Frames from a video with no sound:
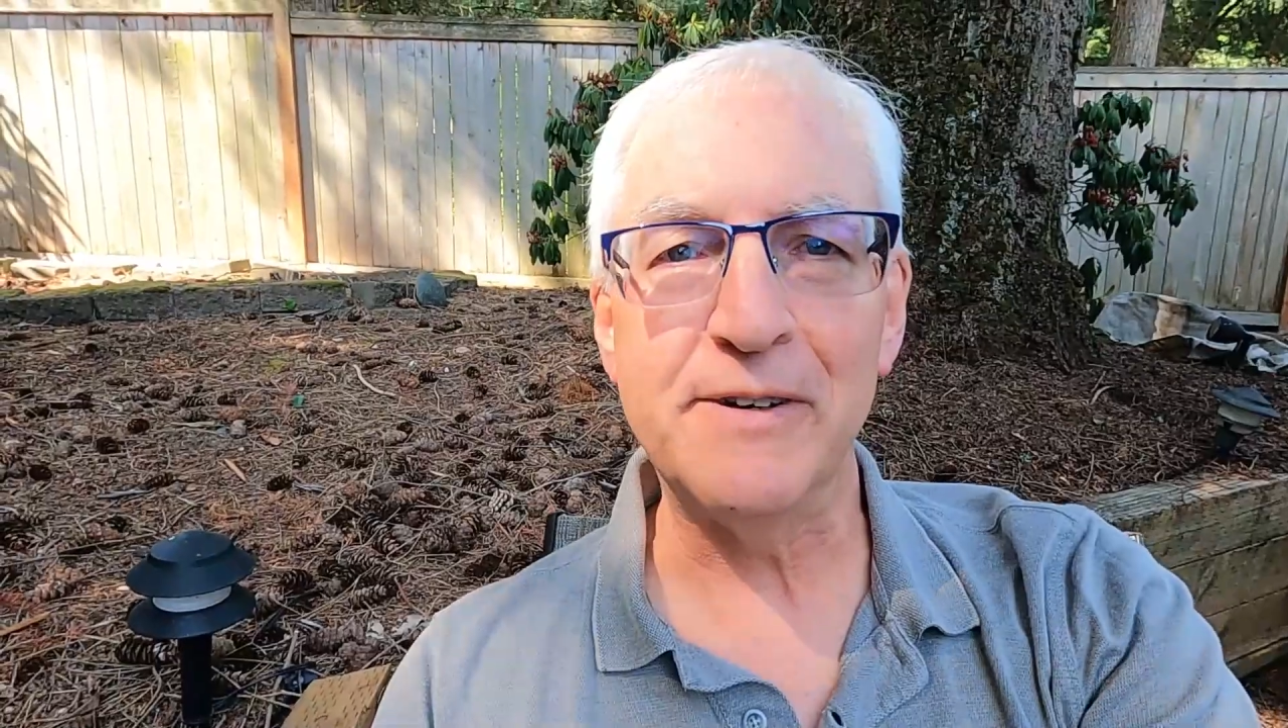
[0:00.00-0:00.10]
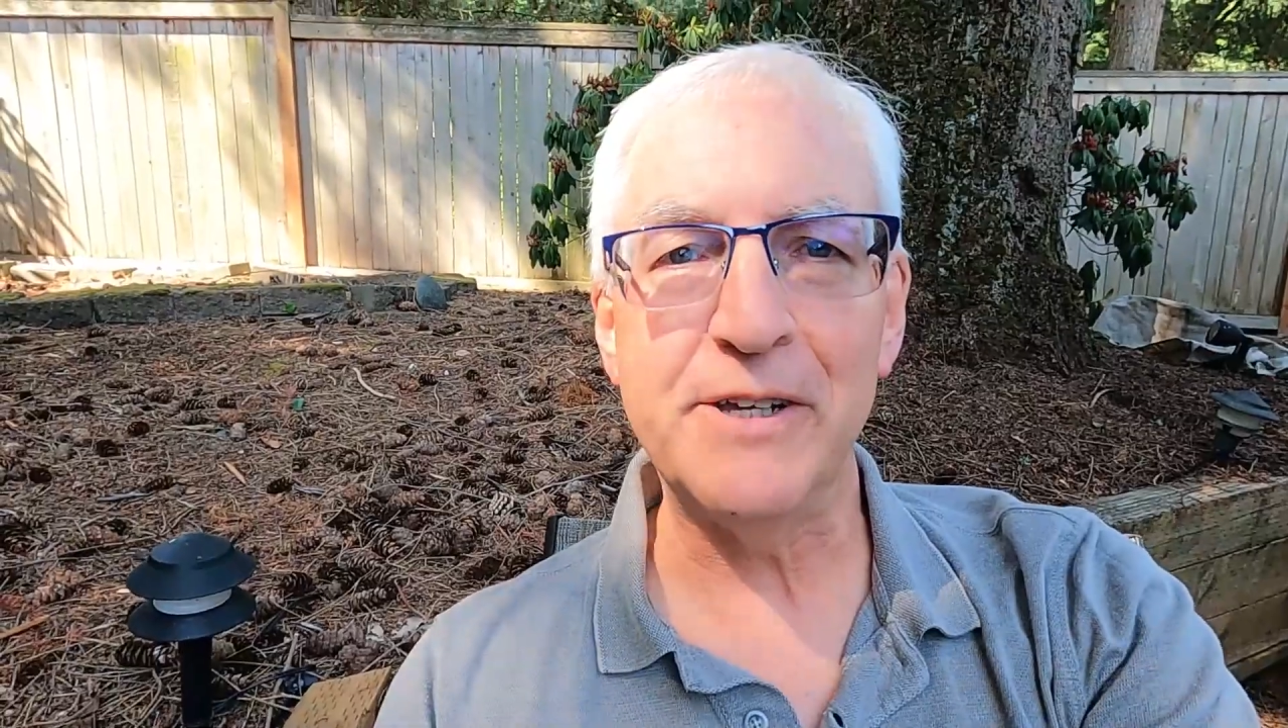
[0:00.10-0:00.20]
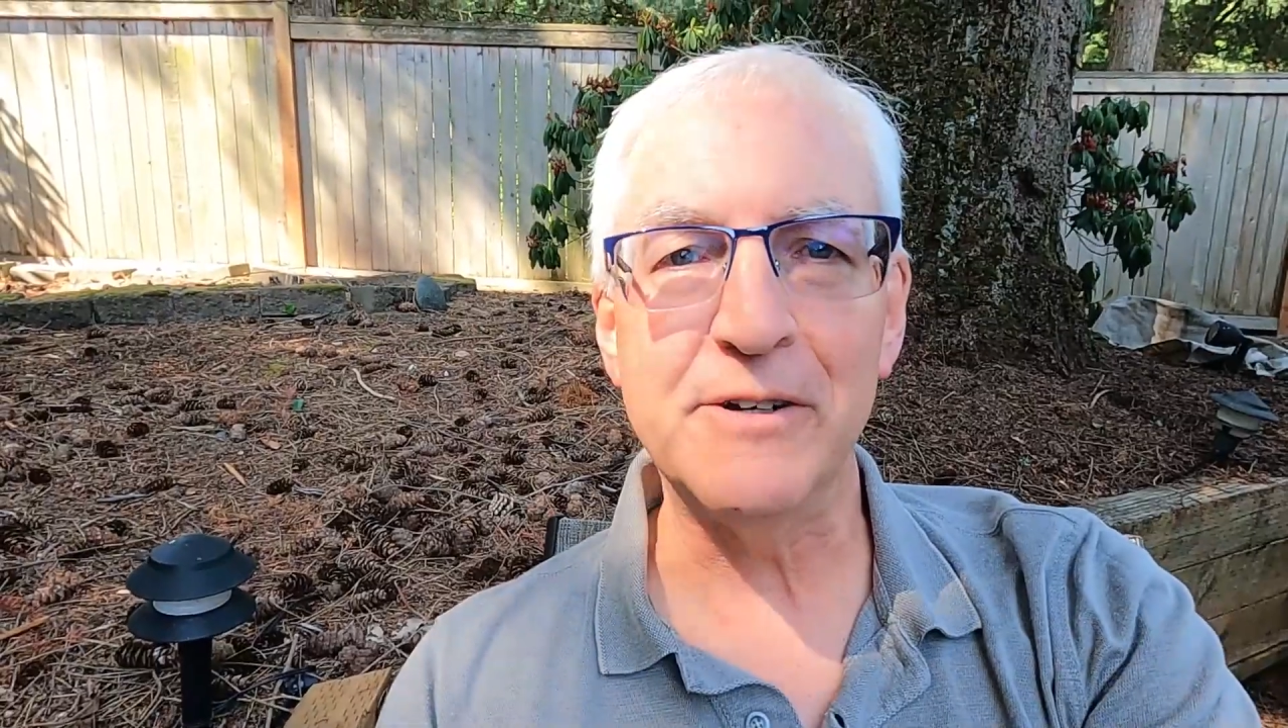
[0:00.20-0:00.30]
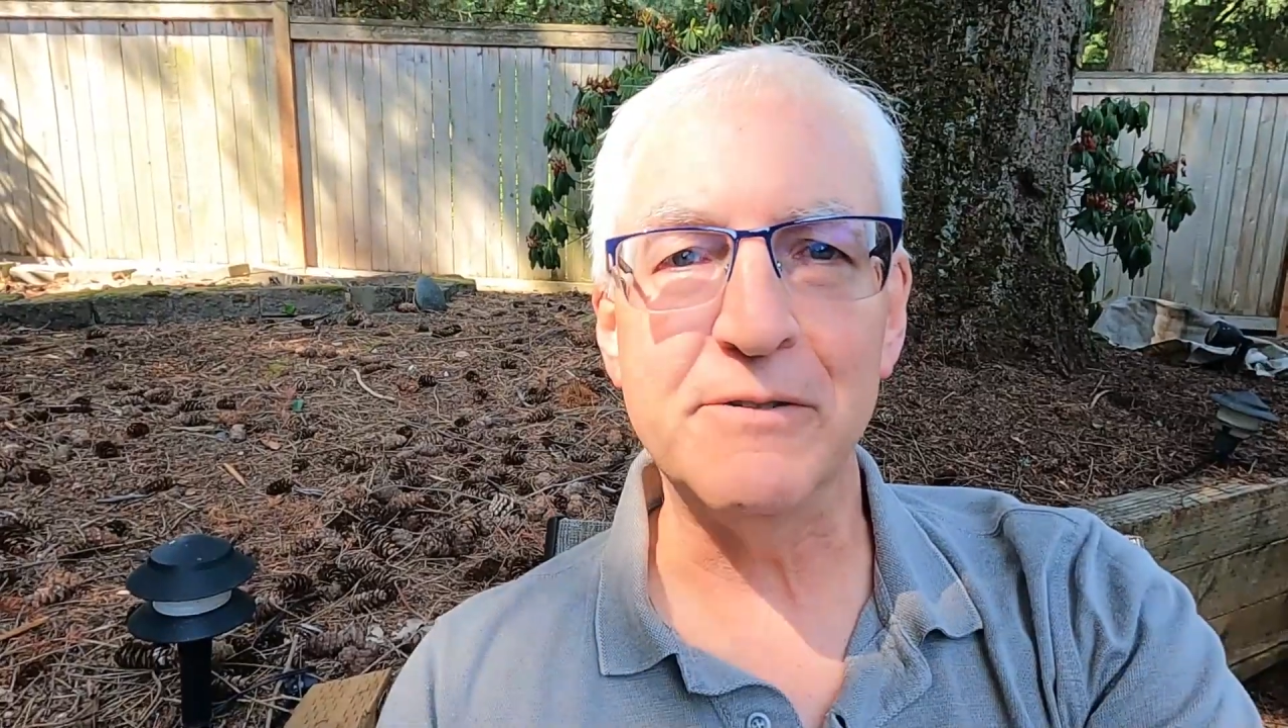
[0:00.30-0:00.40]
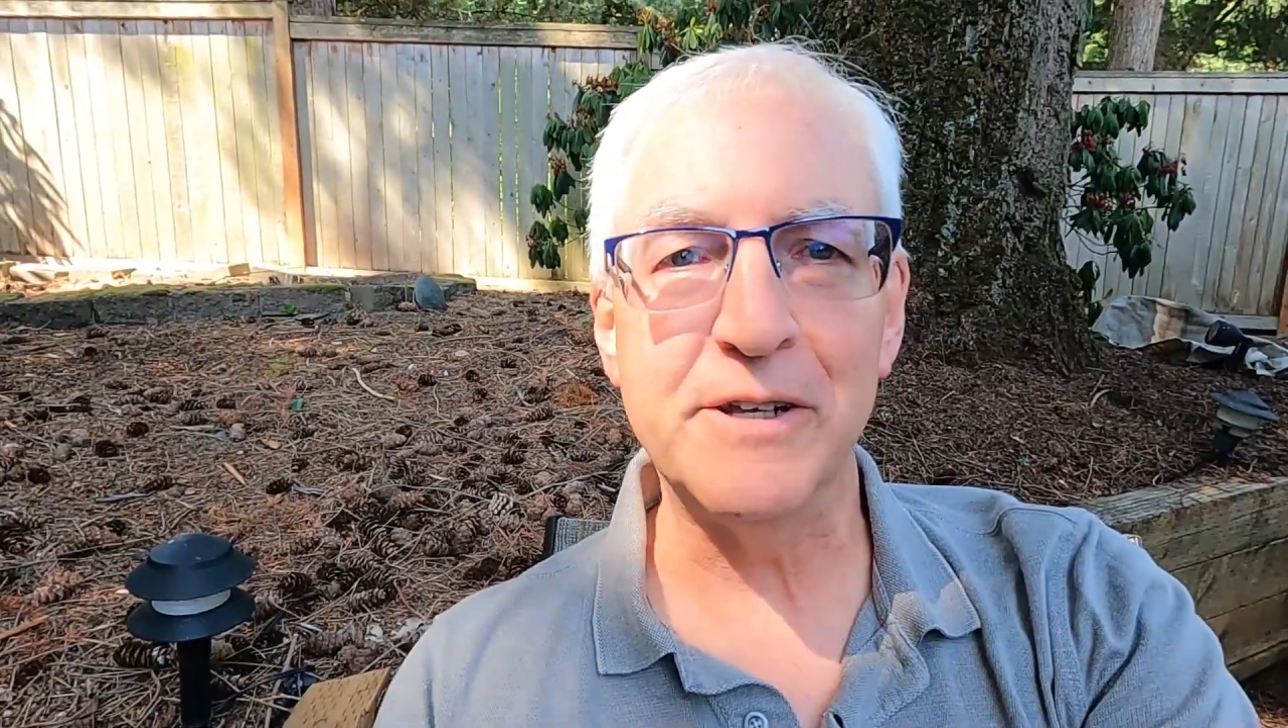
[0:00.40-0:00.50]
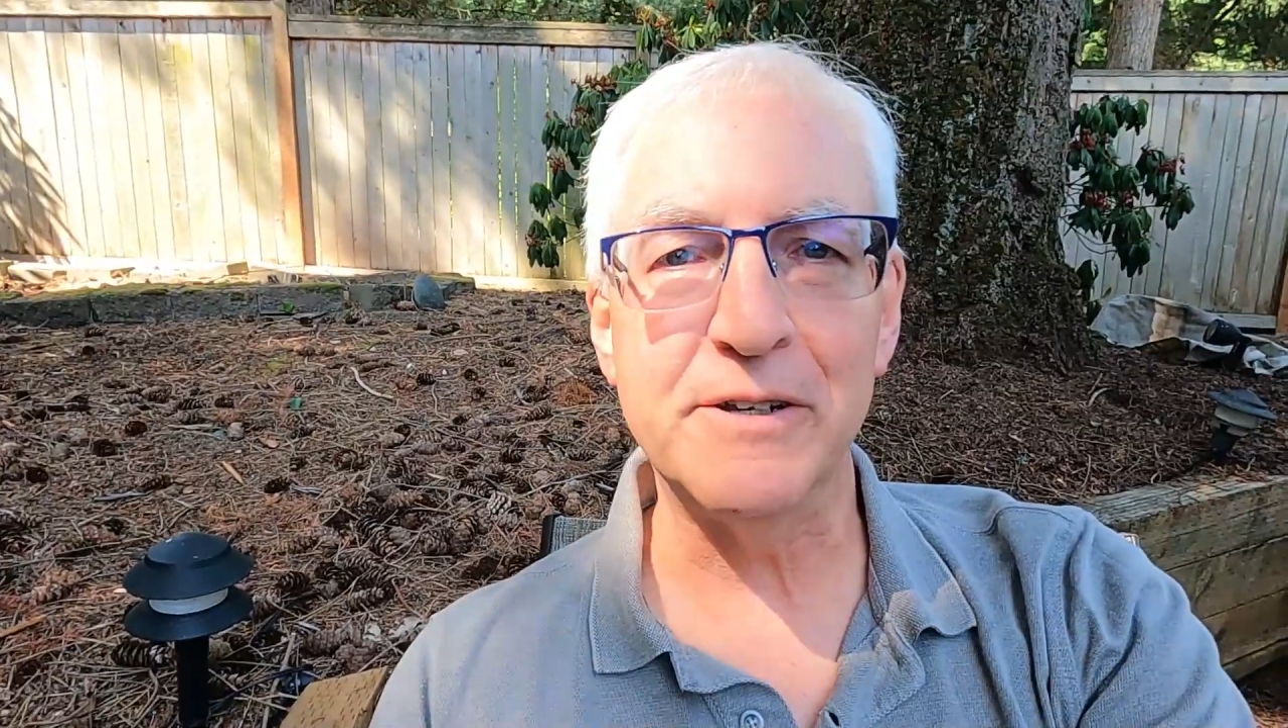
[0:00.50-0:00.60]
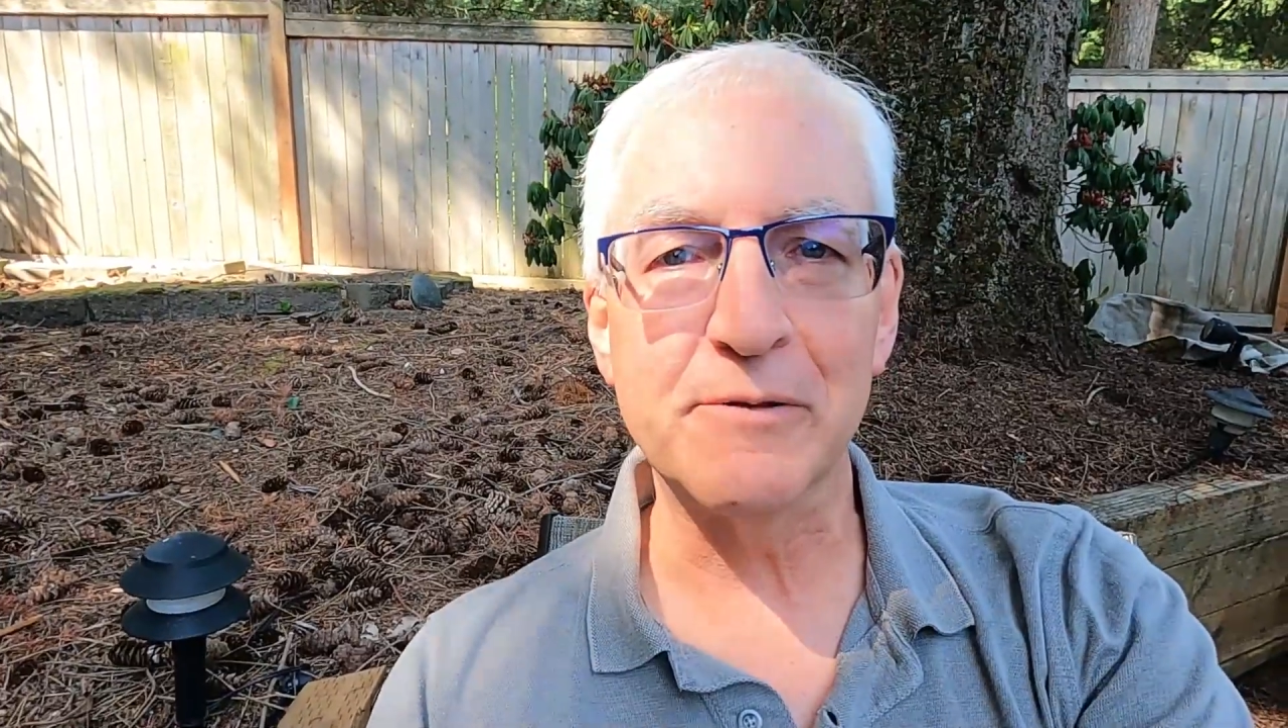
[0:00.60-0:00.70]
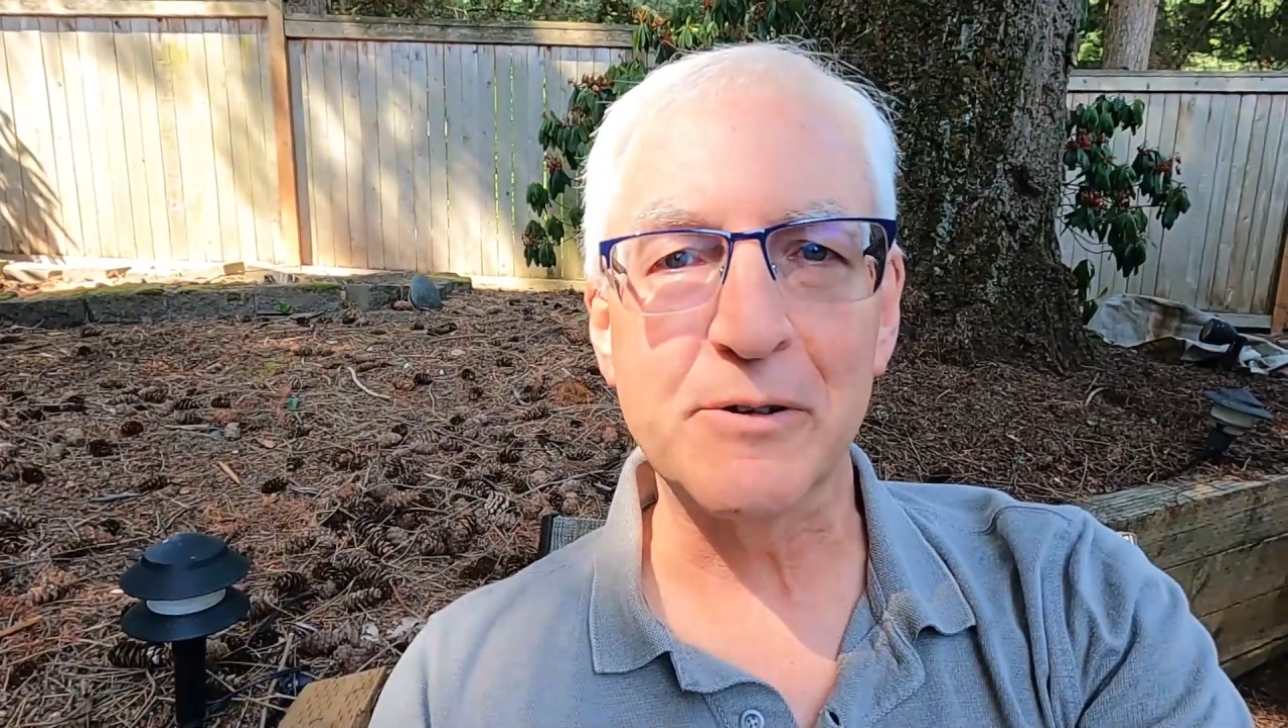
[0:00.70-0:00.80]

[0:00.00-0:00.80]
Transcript: video didn't